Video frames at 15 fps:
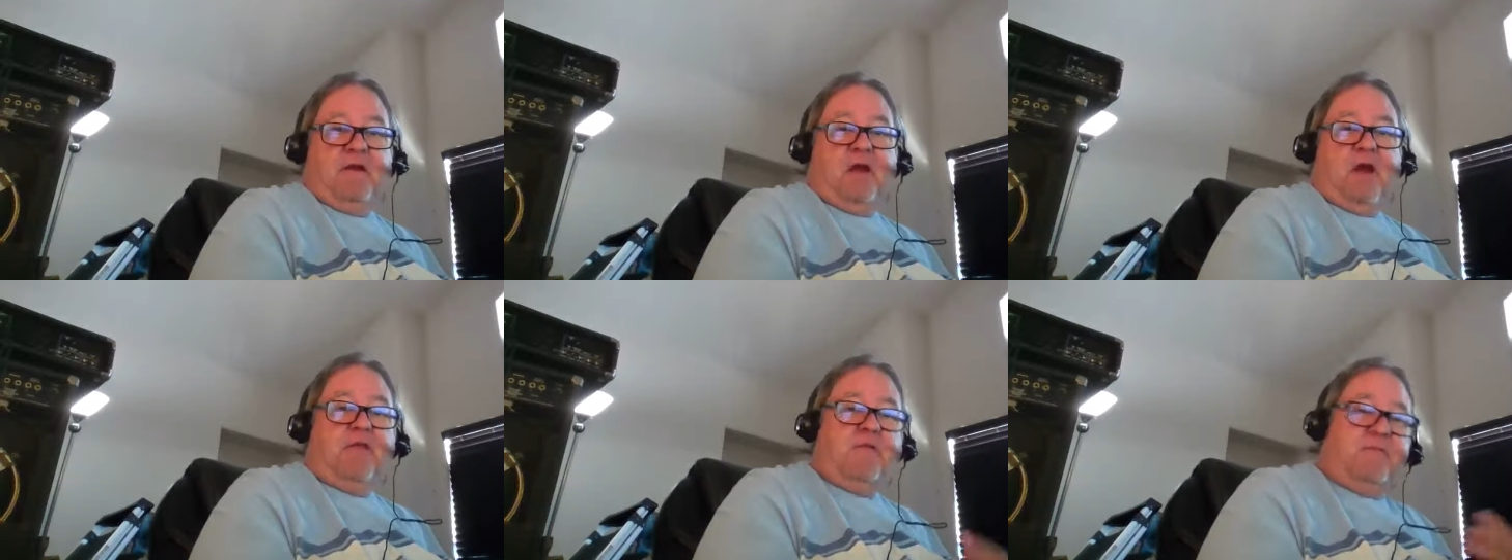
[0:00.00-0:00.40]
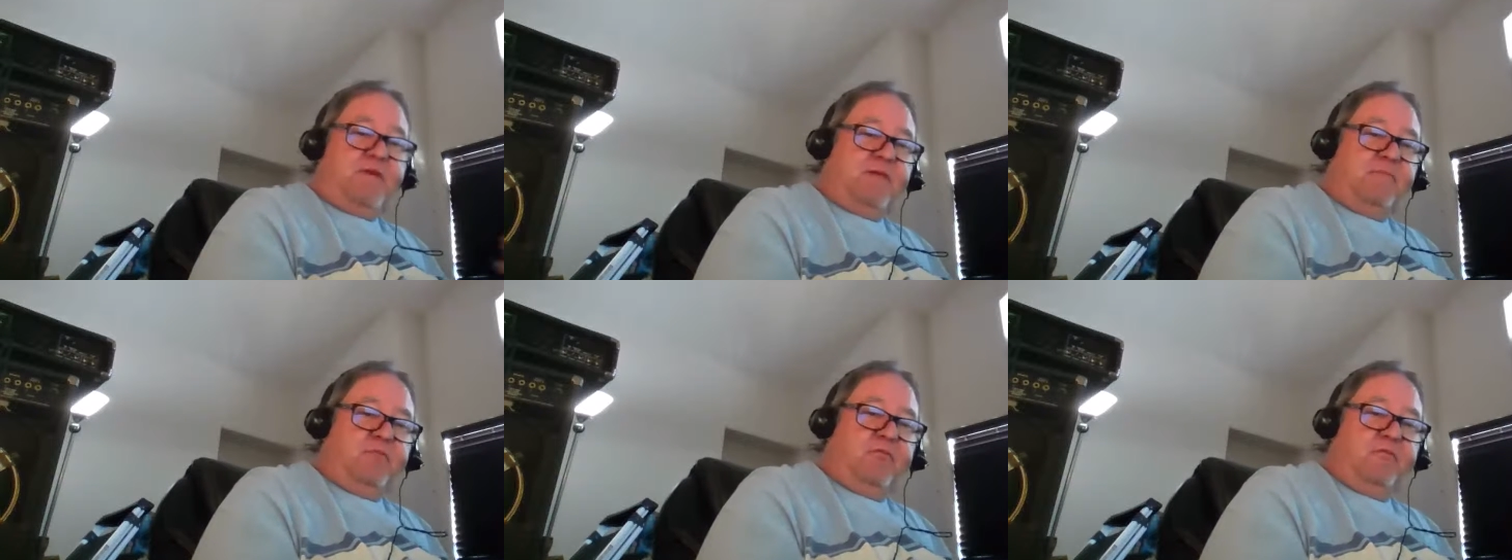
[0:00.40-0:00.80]
other
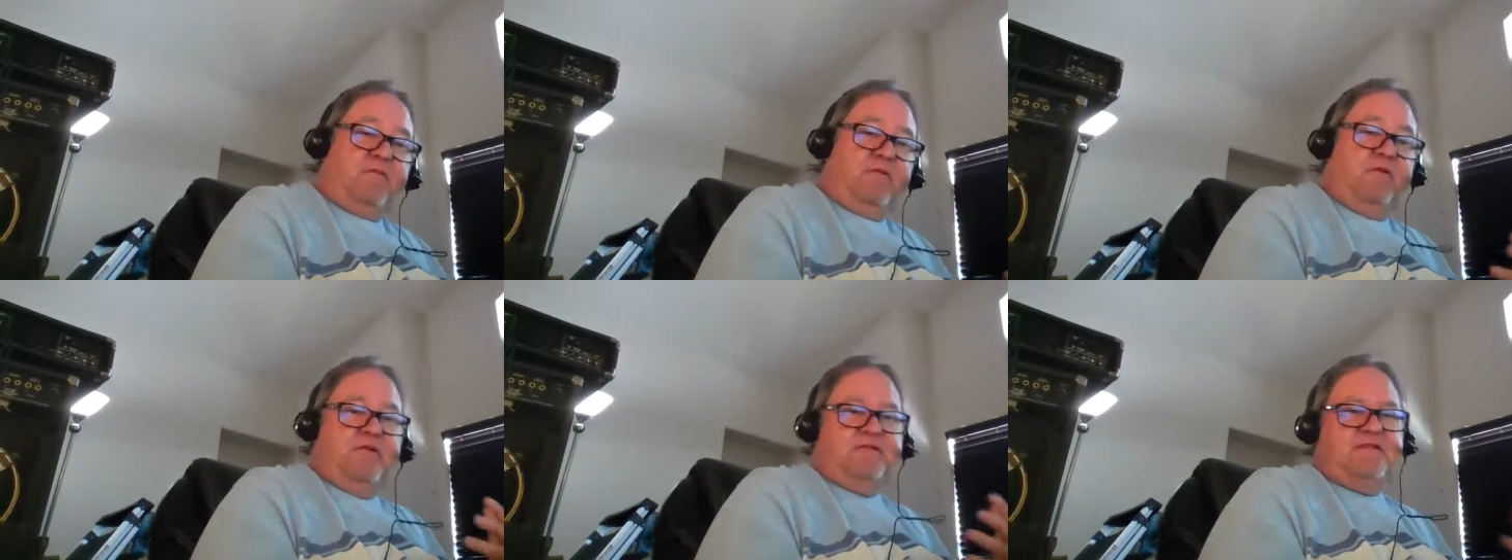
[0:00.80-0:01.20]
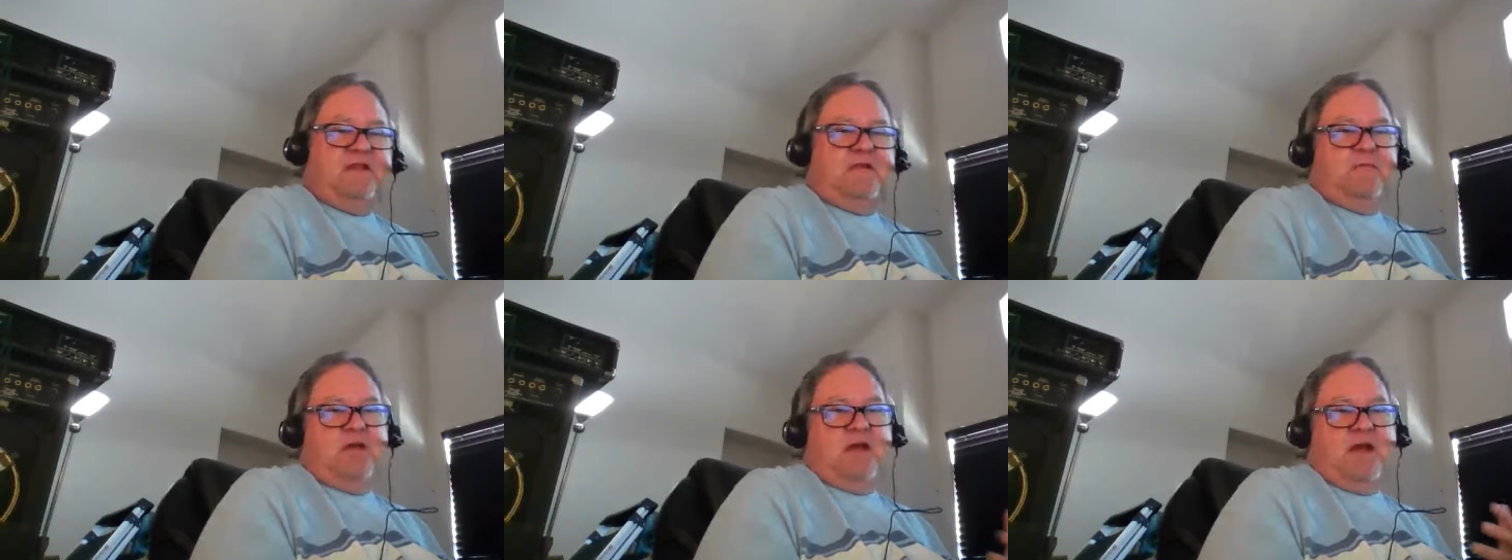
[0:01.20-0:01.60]
people feel the
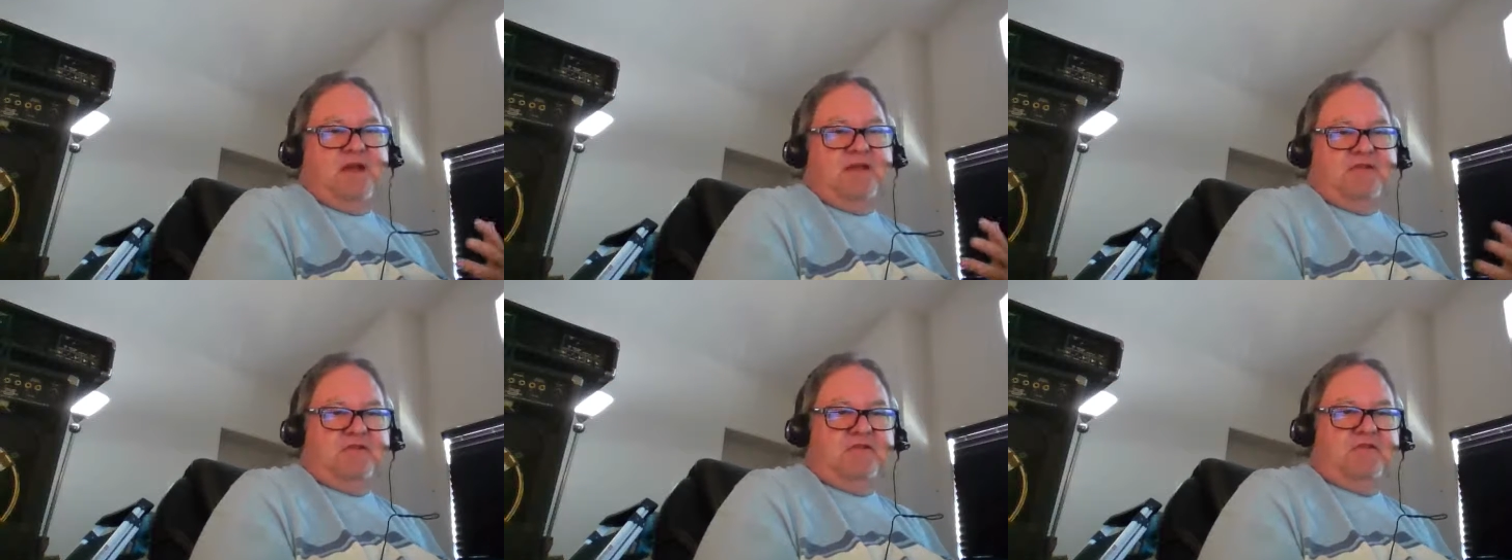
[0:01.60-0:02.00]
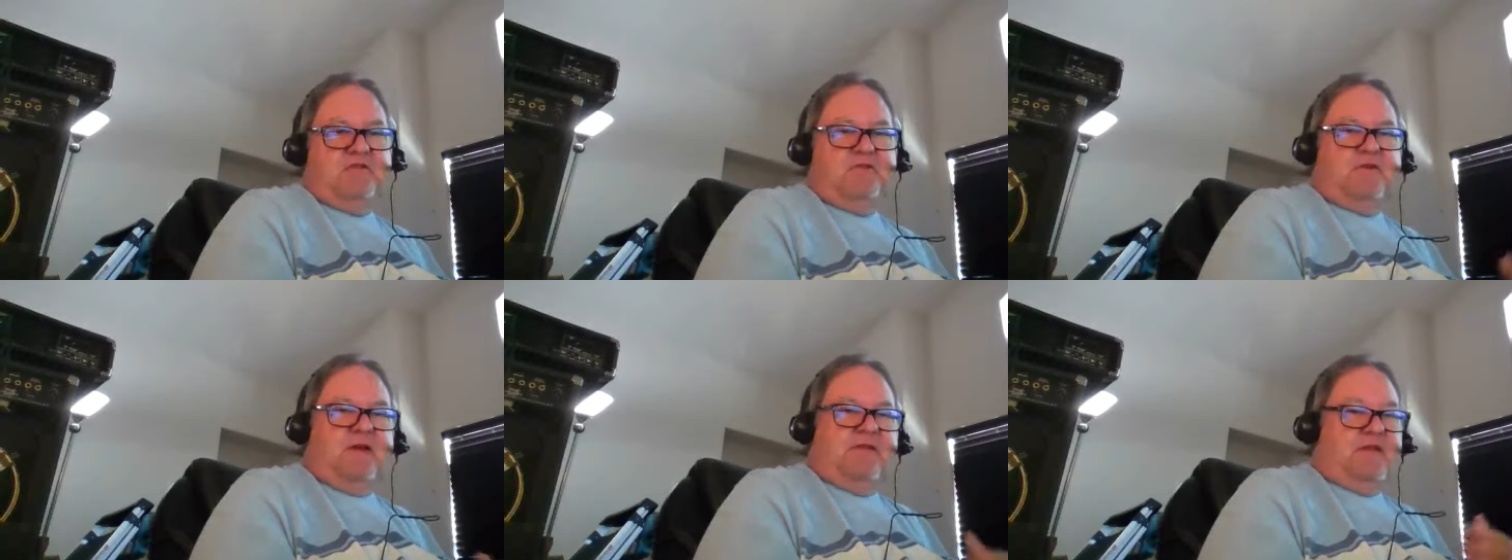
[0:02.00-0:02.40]
same way I
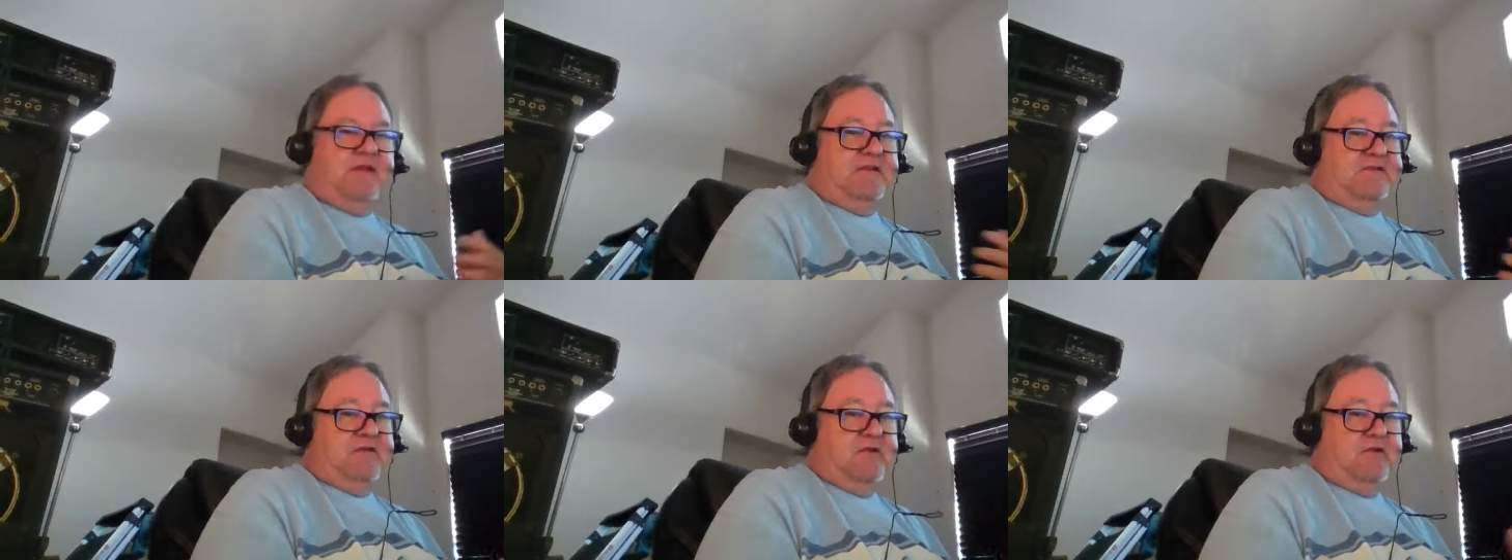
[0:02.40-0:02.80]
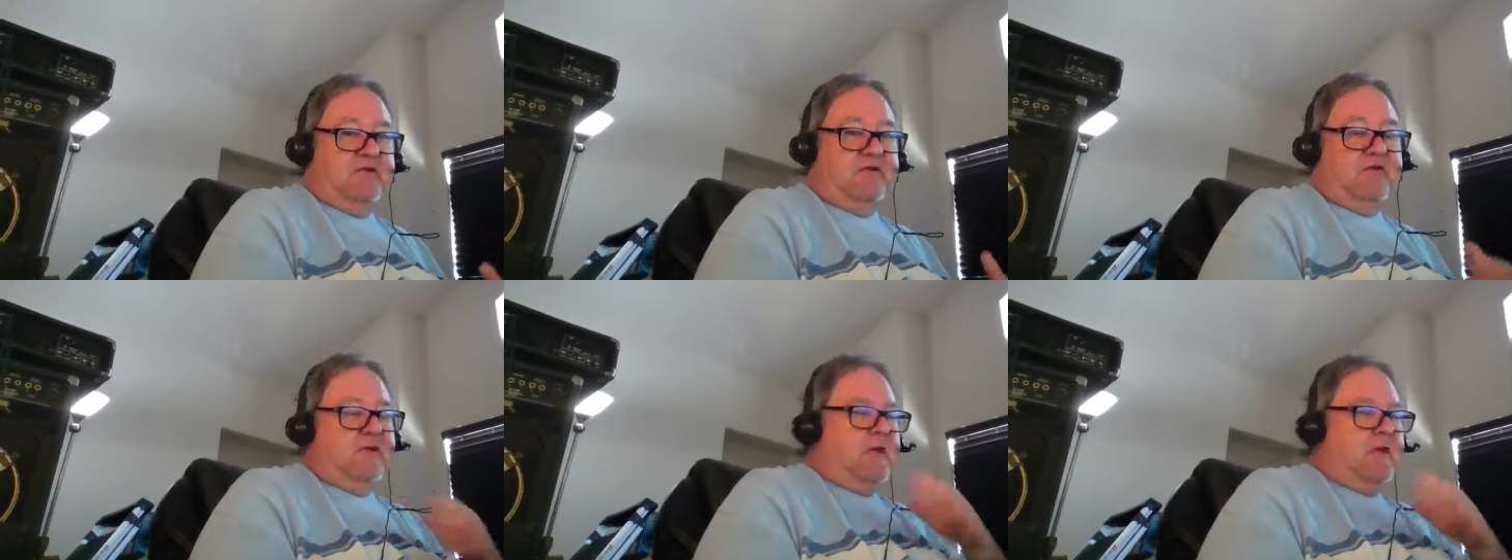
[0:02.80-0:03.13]
do. I think so.